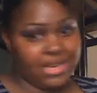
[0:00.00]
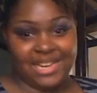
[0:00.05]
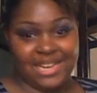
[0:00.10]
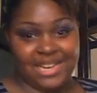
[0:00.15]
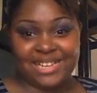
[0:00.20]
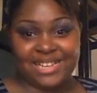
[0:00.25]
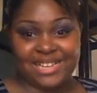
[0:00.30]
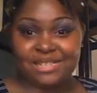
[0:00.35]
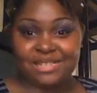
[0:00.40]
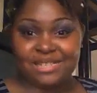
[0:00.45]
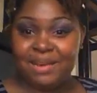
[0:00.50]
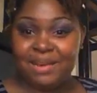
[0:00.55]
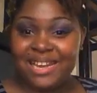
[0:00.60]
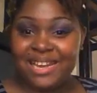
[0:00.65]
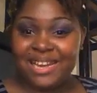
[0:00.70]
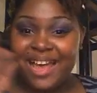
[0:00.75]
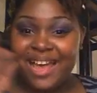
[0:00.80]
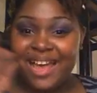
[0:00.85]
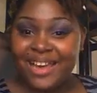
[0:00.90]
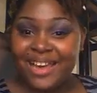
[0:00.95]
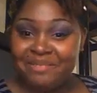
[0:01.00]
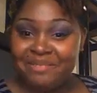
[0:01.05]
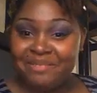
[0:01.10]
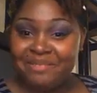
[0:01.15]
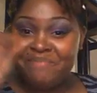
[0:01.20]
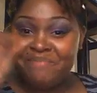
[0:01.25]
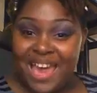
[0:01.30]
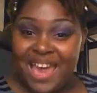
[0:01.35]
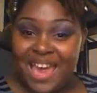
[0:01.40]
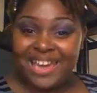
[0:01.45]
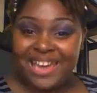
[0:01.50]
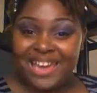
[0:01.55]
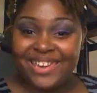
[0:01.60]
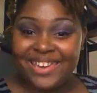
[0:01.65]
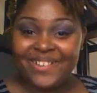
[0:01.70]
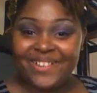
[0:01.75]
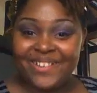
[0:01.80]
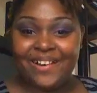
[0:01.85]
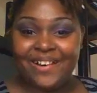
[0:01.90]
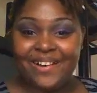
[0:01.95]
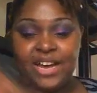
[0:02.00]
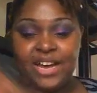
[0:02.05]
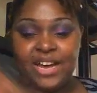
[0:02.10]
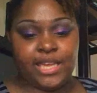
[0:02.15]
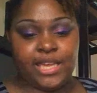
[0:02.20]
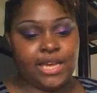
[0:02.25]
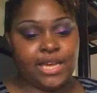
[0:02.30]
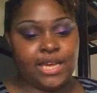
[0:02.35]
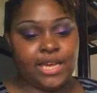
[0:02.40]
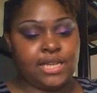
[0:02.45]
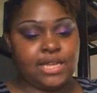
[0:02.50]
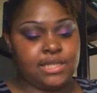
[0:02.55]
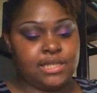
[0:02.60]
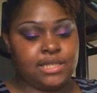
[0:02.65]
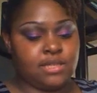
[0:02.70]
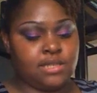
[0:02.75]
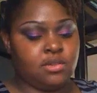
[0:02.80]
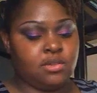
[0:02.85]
And speaking, I am back, y'all. Yes.